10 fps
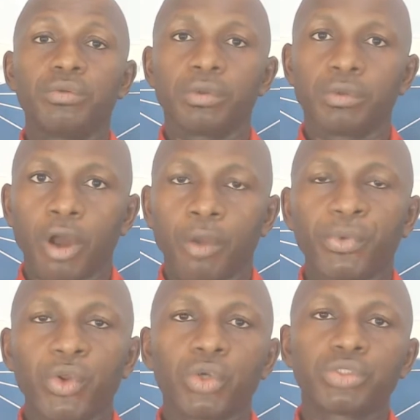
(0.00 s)

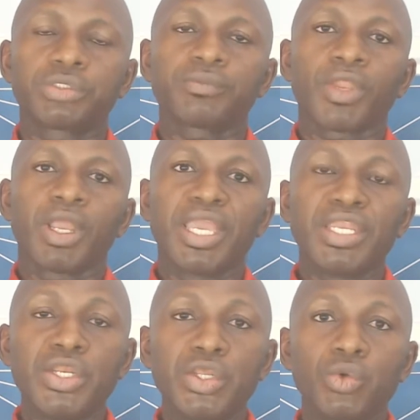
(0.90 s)
upload a
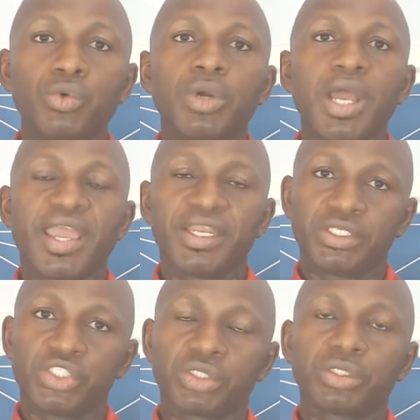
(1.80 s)
new
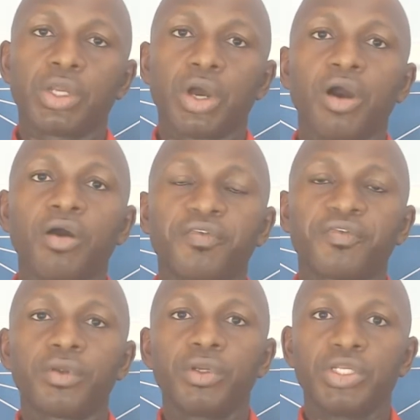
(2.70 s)
edition of
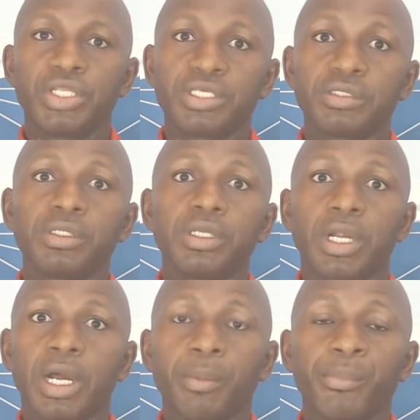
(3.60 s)
the
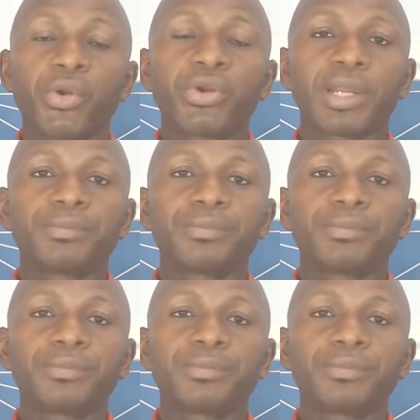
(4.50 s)
program.